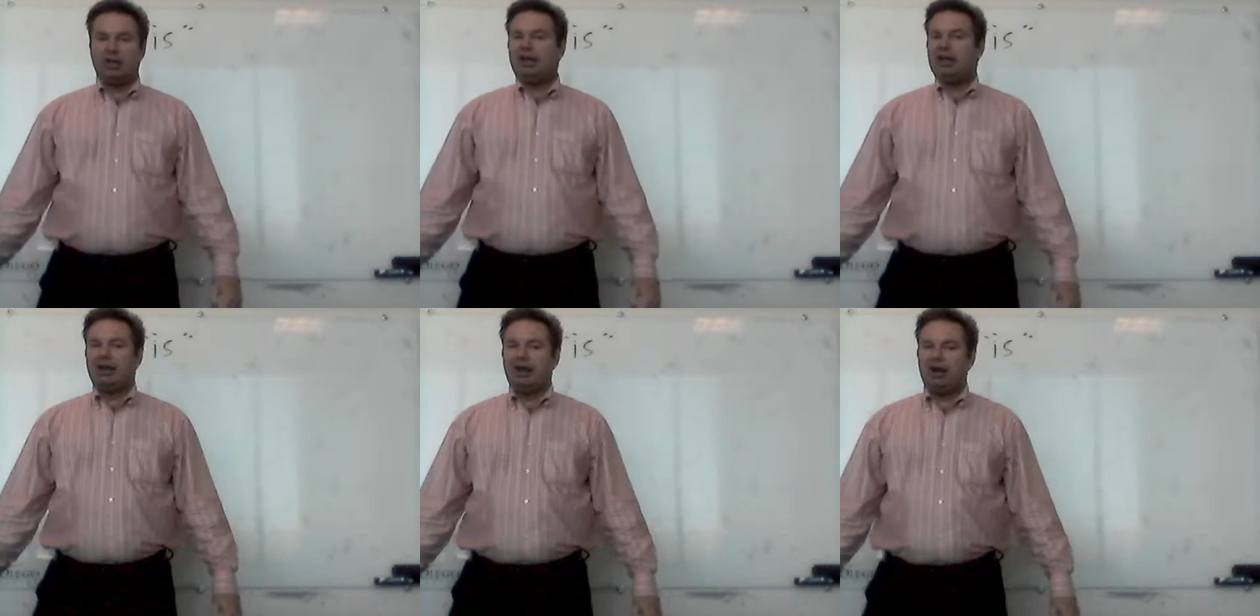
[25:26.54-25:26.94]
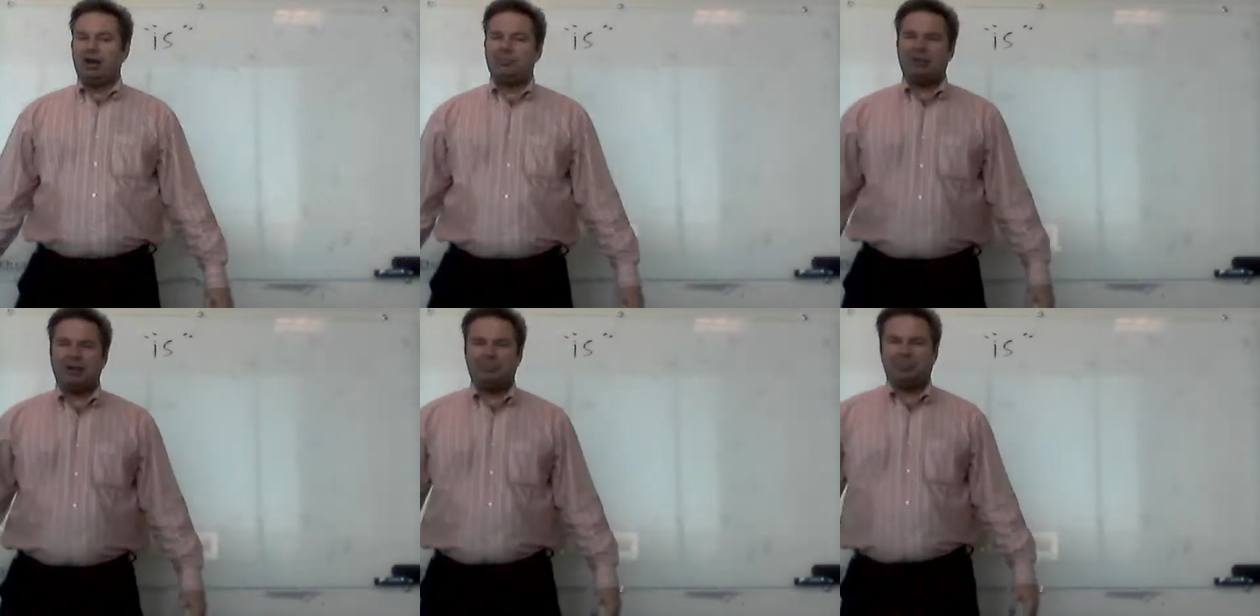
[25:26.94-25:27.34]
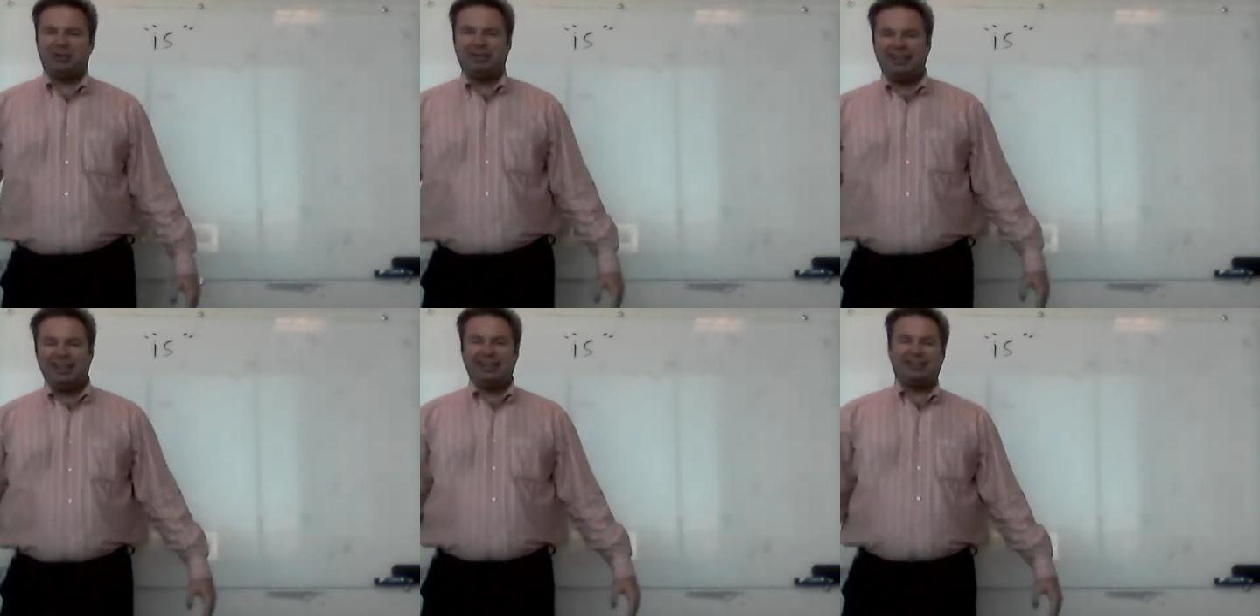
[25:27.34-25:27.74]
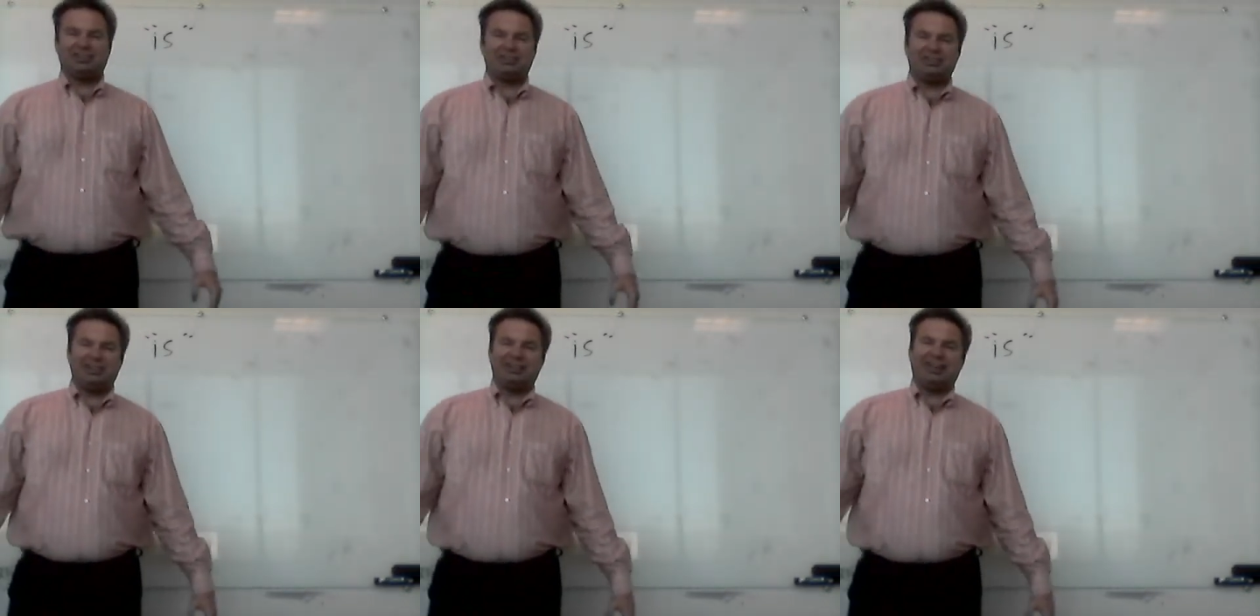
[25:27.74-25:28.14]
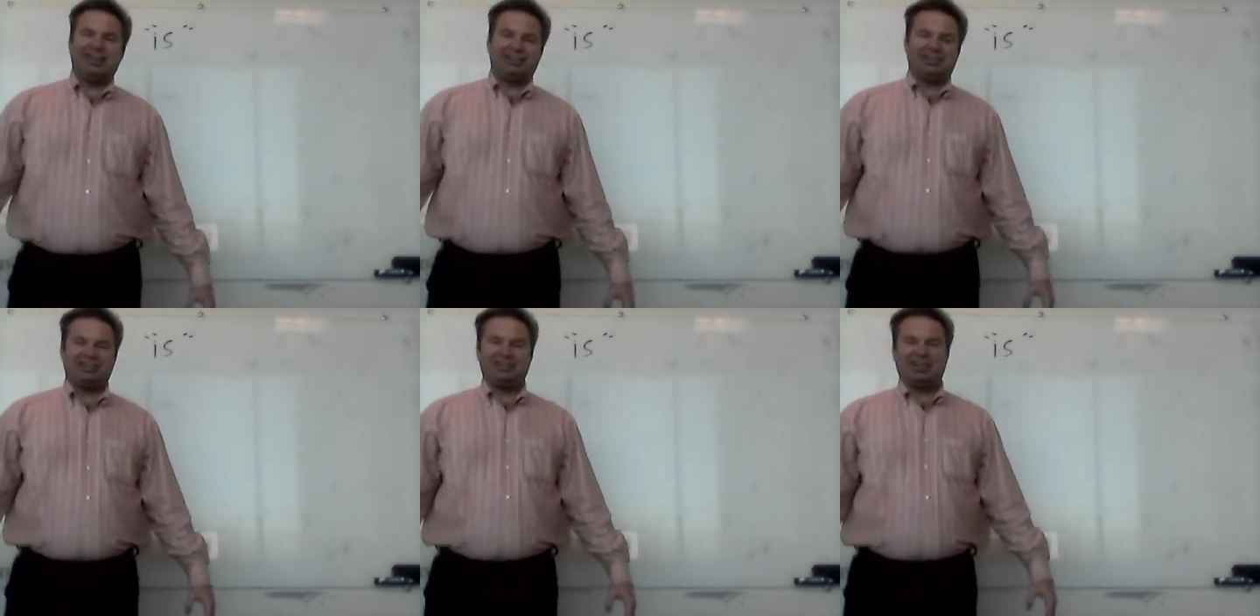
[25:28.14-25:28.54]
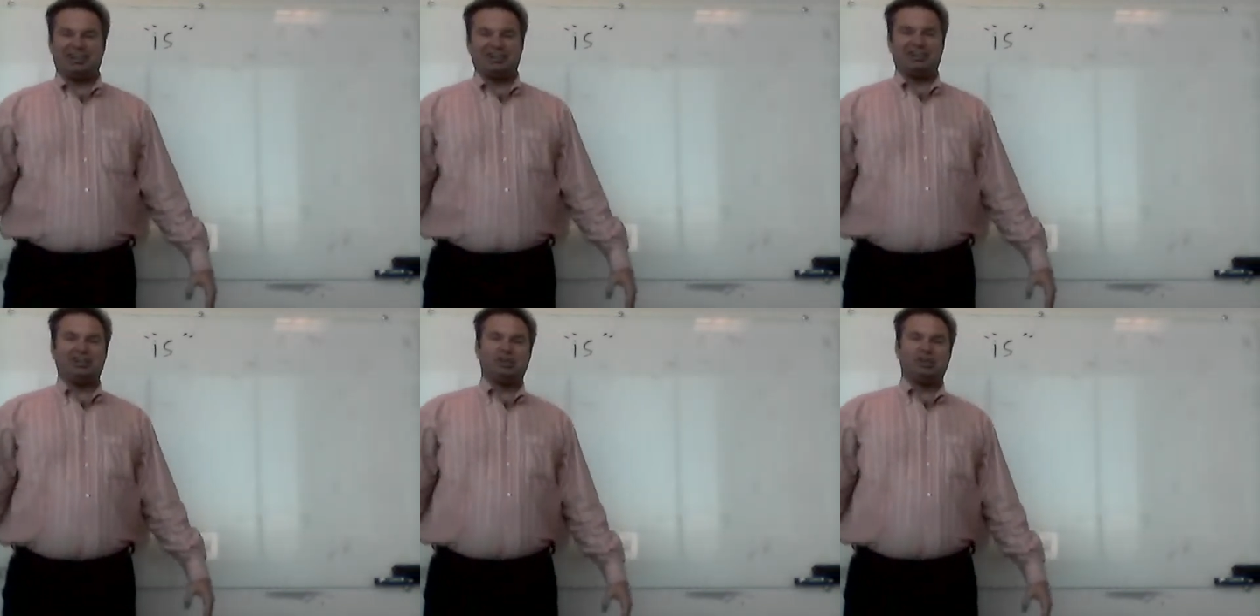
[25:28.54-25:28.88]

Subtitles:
Now, I'm not particularly necessarily